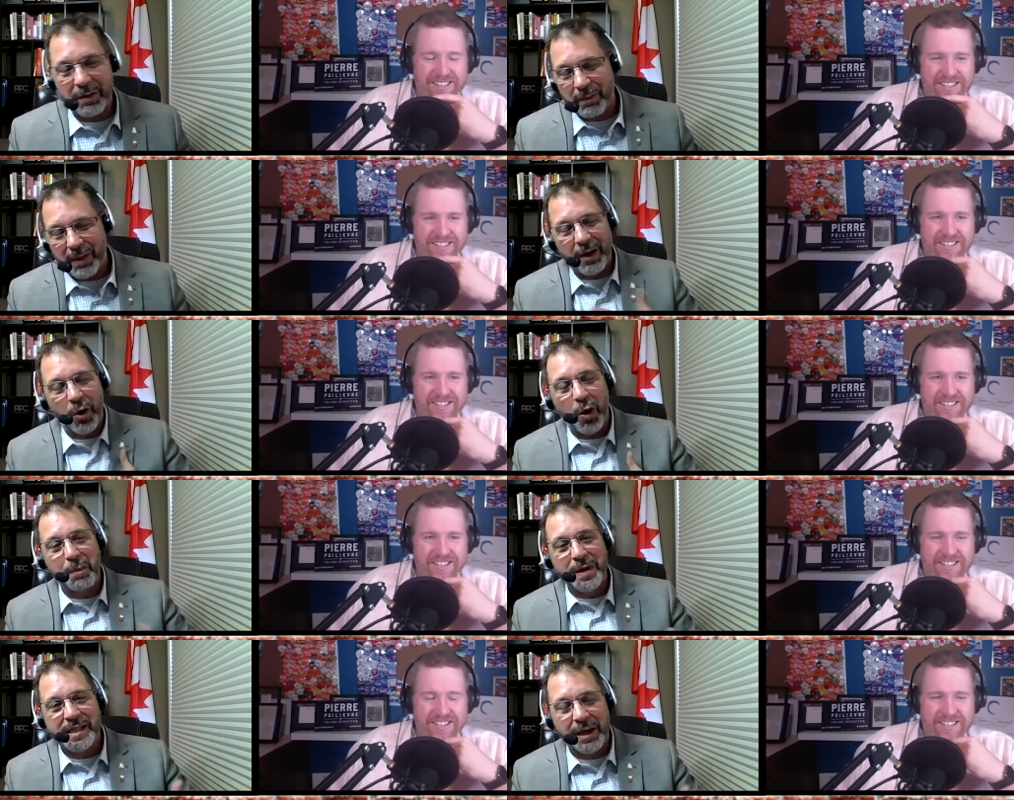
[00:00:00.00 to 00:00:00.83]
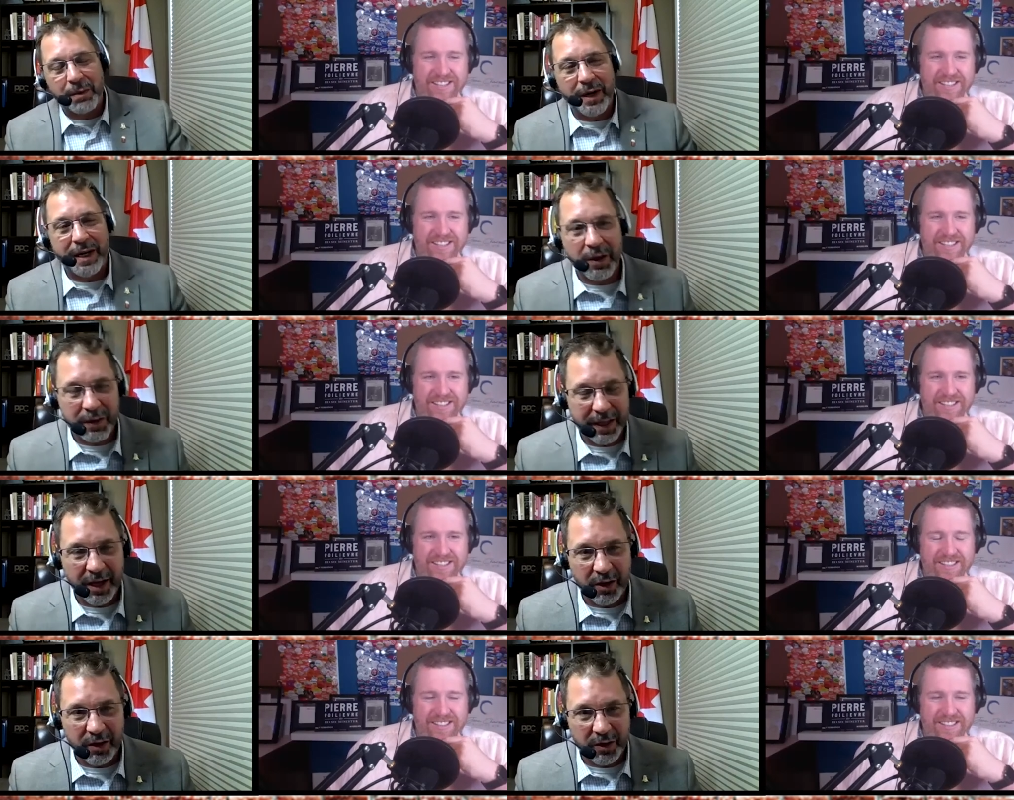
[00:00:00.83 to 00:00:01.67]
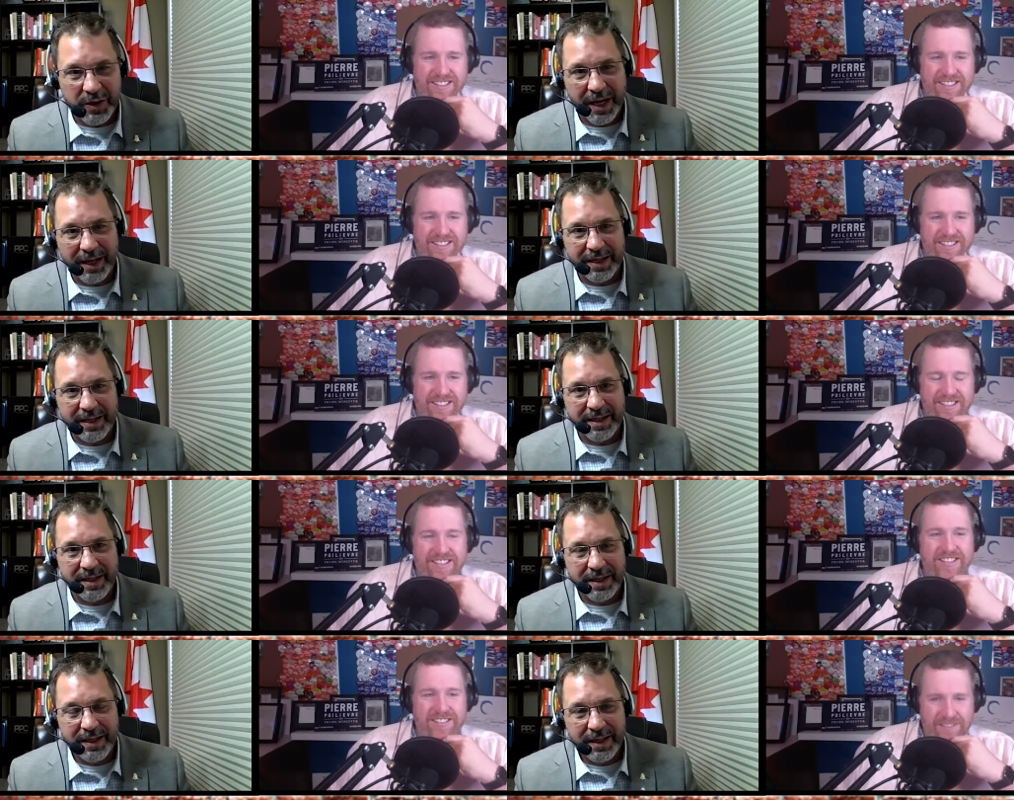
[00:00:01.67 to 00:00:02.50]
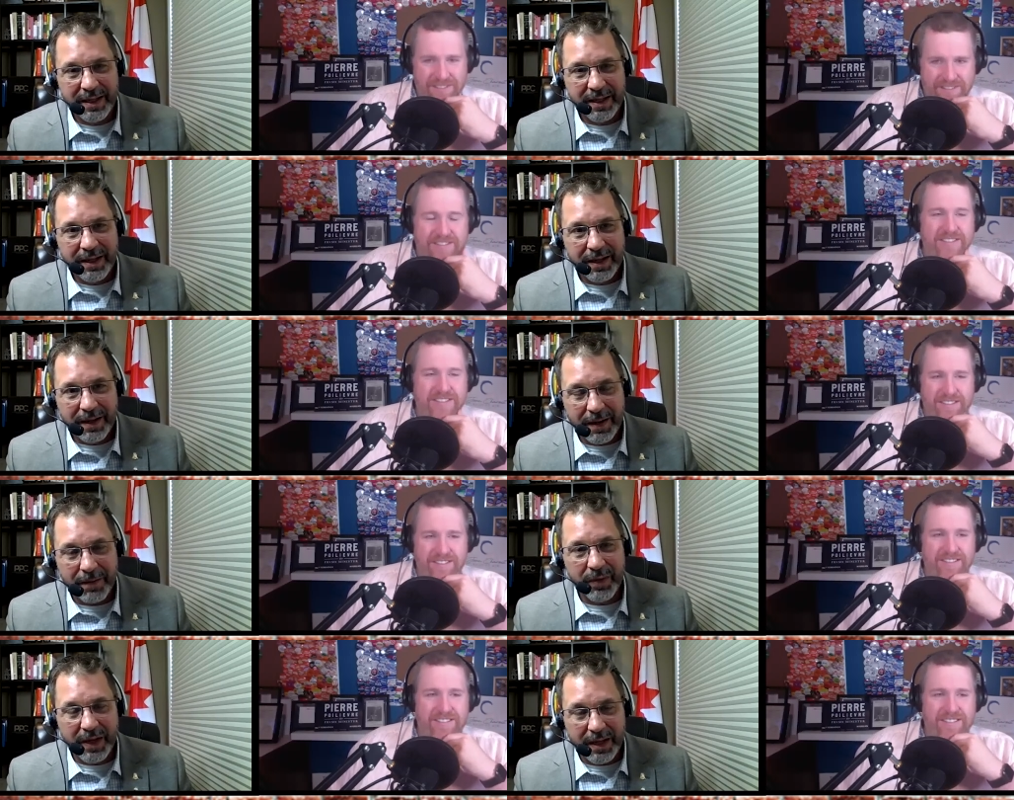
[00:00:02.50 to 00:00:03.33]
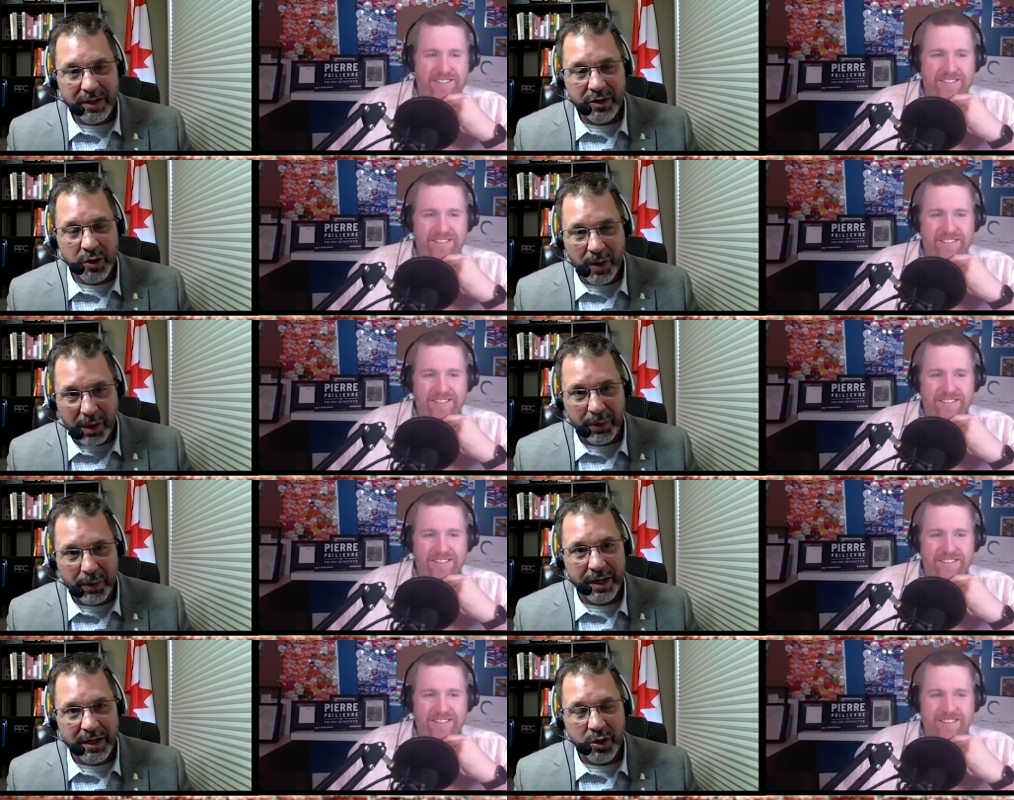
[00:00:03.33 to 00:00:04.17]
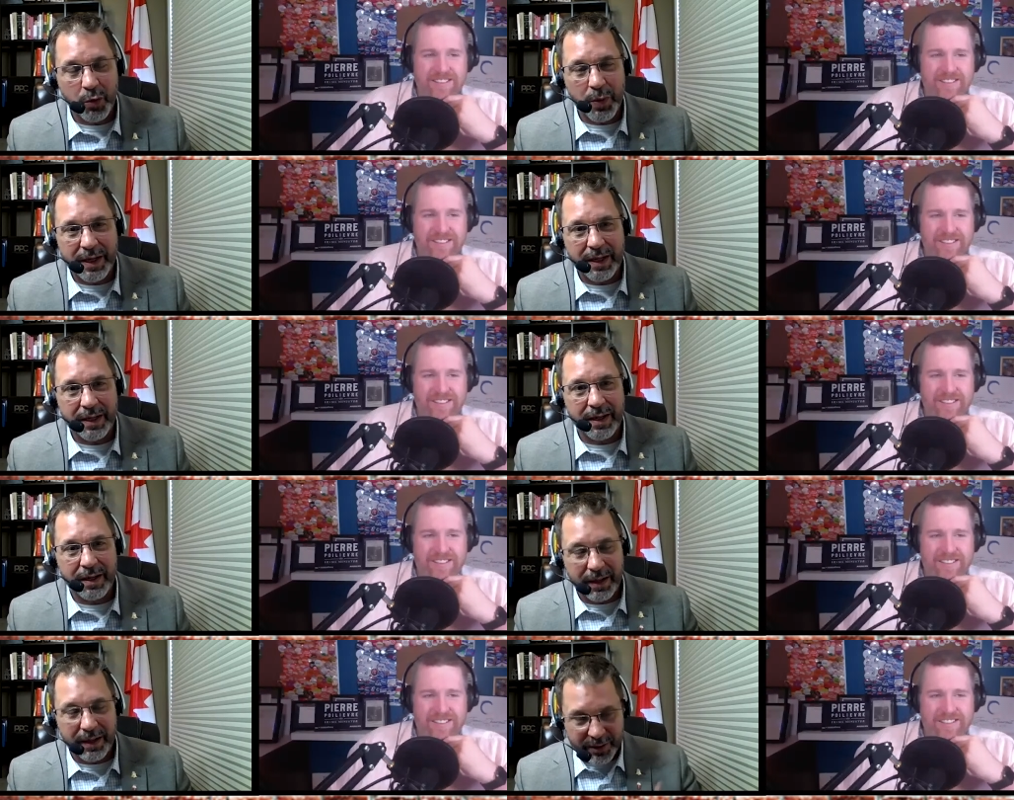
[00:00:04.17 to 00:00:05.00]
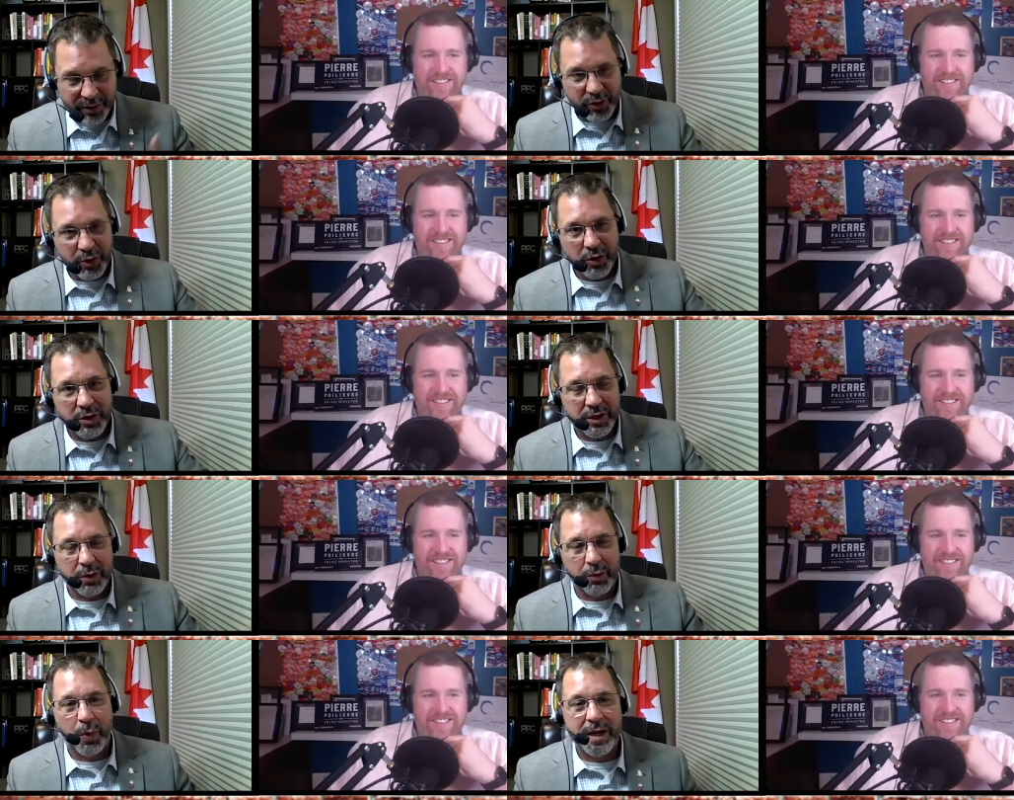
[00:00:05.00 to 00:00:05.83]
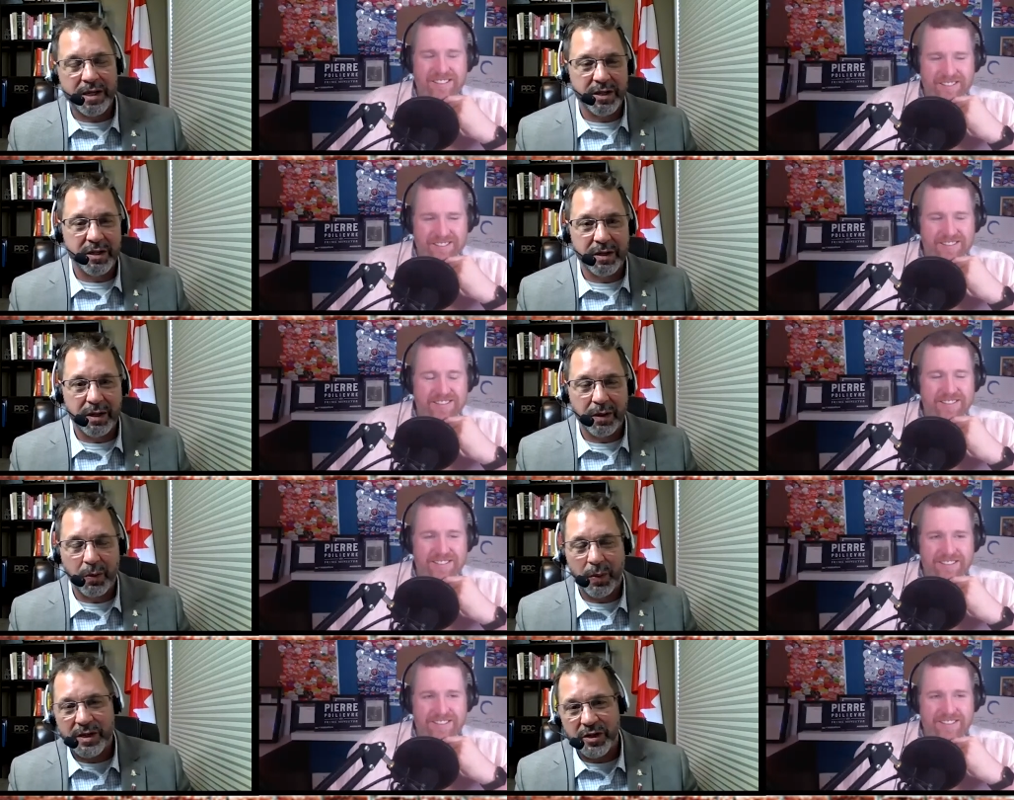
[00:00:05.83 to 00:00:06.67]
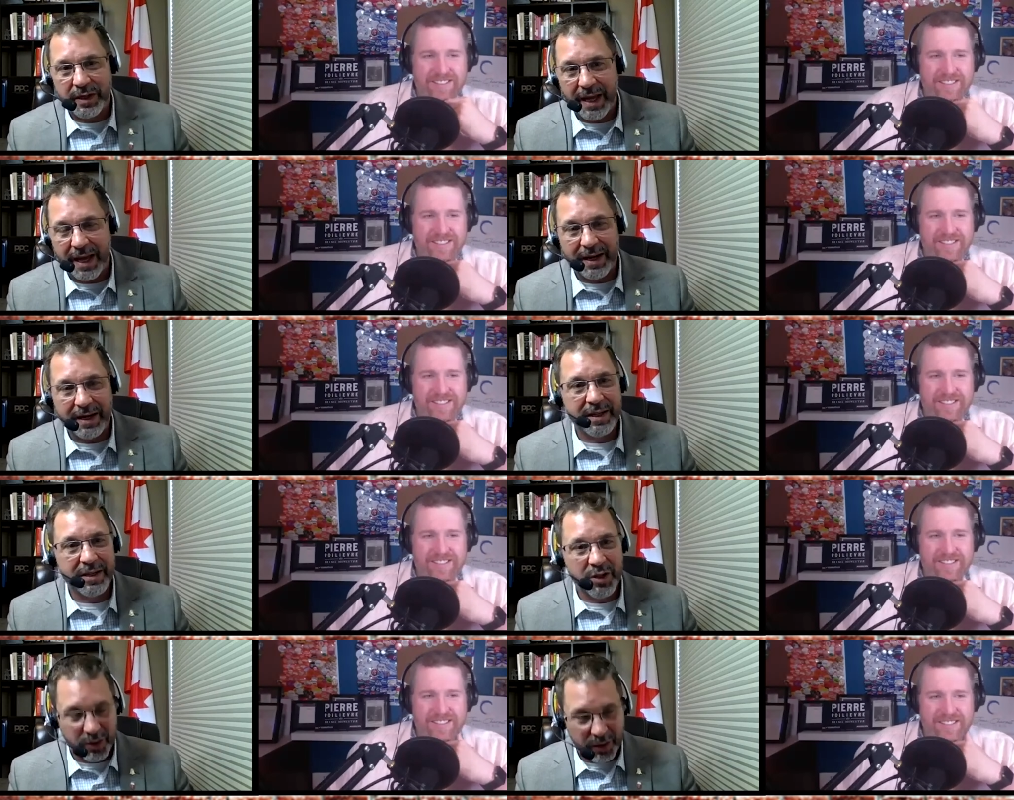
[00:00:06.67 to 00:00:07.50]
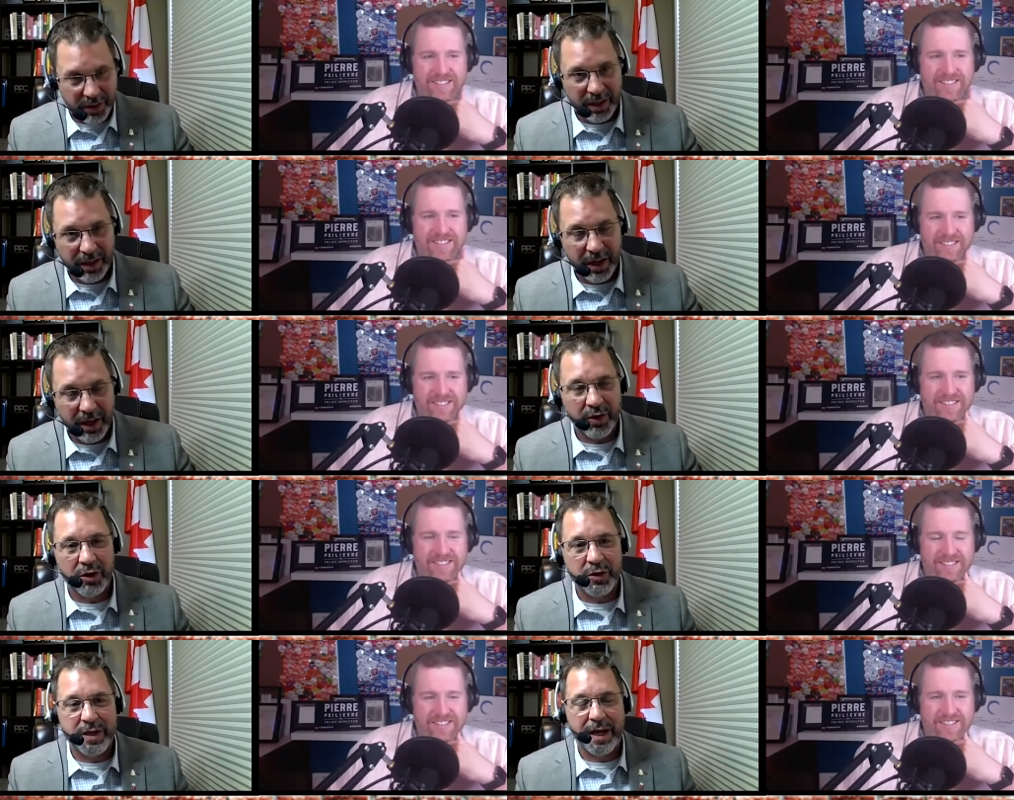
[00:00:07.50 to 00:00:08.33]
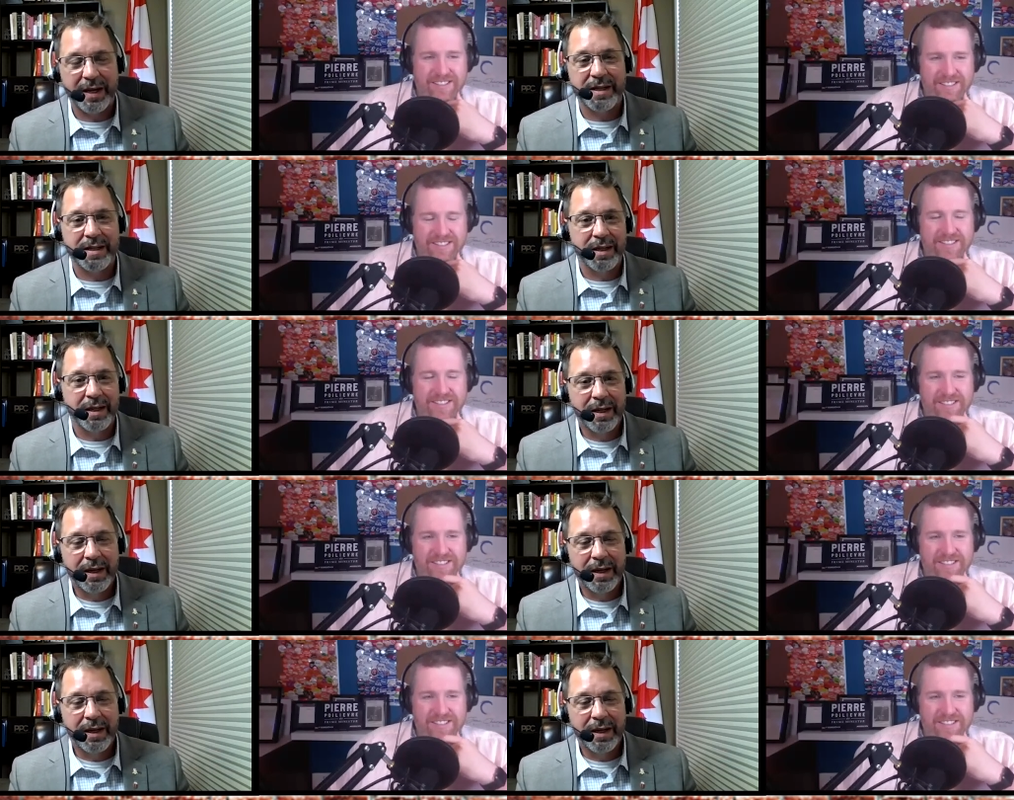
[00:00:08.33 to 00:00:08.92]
Speaker 1: My hope is to bring out the other lieutenants to Alberta so we can introduce the Western Canada to the other lieutenants